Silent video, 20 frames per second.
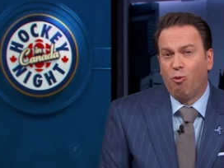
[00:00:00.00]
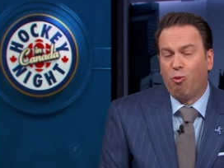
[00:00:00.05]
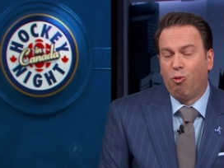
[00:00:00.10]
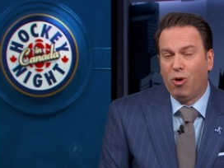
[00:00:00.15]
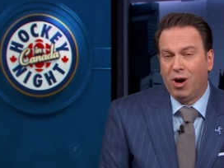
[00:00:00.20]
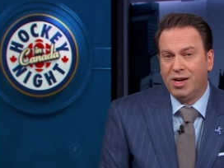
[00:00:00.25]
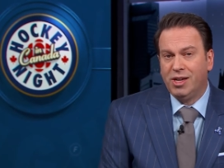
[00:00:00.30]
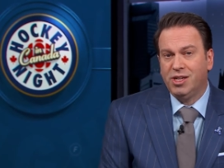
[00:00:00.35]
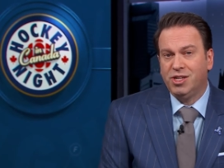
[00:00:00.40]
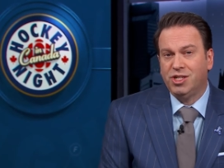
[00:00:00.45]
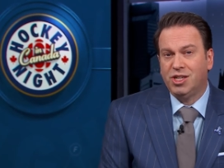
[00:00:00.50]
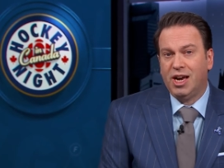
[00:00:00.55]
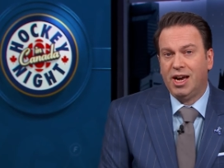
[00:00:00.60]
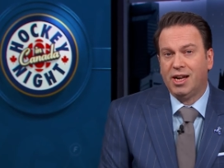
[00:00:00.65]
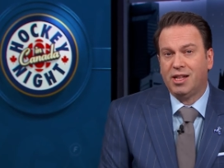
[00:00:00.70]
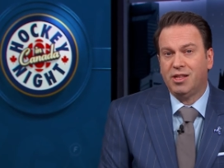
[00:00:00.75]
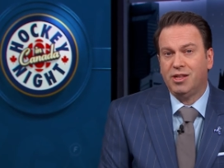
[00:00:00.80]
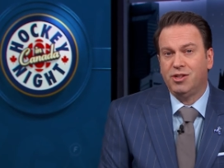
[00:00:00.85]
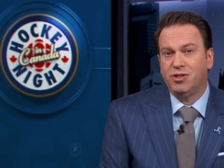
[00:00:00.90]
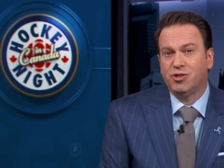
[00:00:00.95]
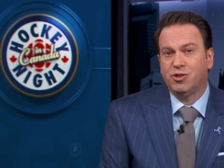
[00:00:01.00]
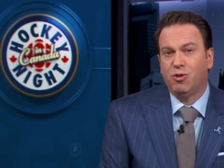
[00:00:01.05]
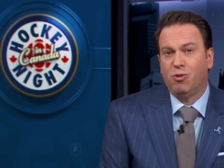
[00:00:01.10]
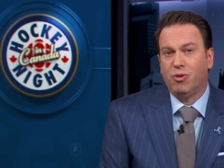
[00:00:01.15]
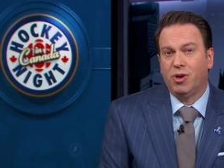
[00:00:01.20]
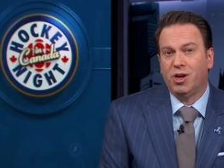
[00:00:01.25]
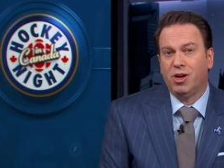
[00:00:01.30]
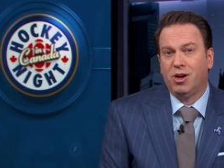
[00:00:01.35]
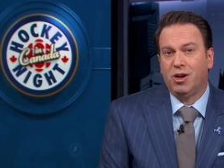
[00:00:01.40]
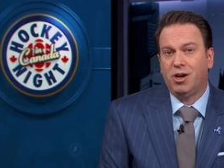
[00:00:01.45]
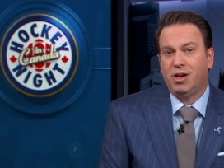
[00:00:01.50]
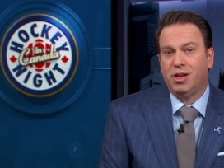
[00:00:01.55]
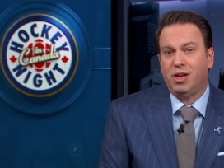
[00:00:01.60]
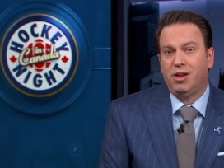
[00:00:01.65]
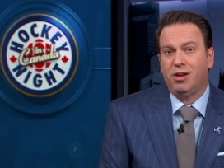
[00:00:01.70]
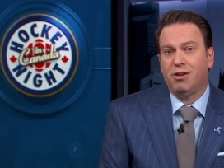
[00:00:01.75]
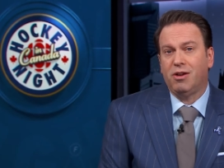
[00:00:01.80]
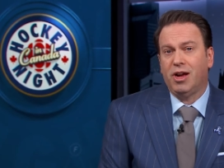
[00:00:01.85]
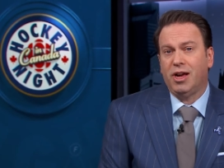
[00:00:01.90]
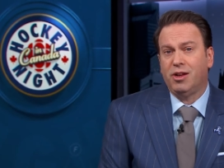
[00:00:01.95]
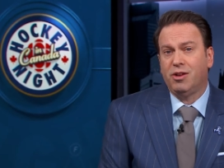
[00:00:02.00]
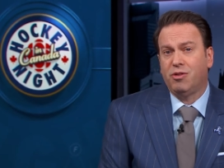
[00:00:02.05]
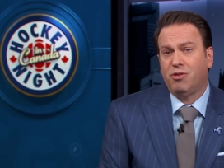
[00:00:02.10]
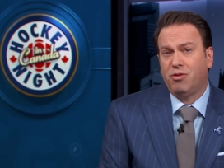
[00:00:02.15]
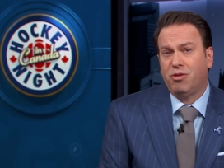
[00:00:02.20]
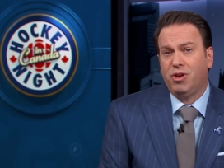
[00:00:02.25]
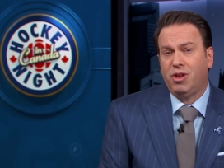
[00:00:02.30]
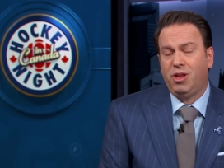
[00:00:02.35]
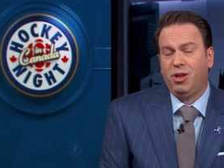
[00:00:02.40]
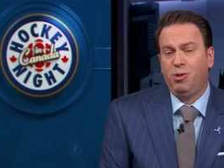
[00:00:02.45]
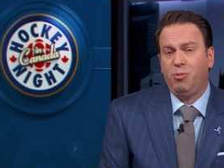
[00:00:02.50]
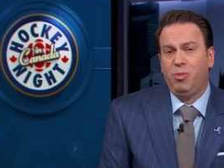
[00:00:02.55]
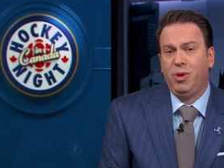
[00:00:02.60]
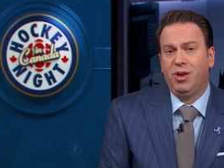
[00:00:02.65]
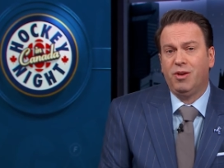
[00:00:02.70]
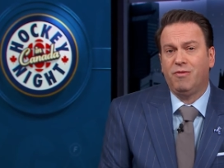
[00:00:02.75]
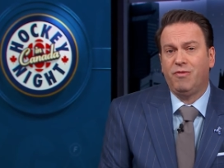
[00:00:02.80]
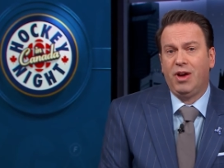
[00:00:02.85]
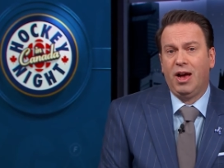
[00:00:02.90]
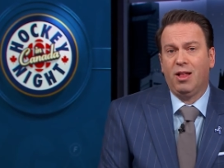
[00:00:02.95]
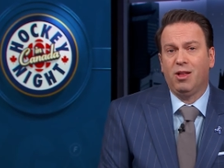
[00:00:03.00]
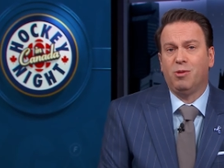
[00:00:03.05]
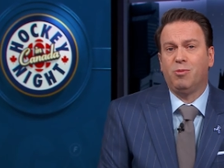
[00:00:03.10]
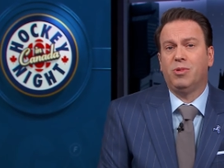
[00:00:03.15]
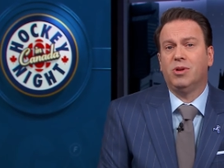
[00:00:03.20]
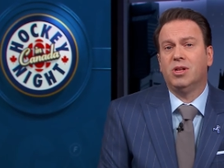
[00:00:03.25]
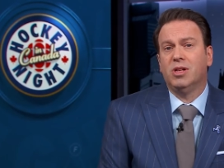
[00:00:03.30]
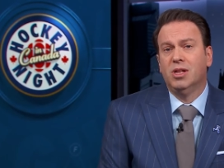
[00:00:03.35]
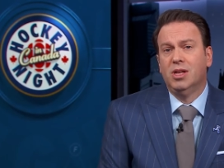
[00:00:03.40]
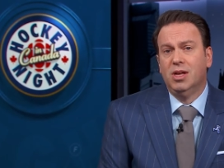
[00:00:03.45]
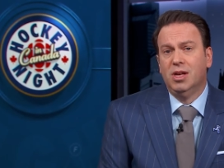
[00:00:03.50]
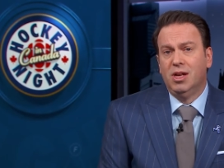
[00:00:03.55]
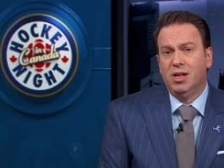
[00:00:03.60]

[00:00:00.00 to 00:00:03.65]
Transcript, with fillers: what exactly is going on here and could he be available?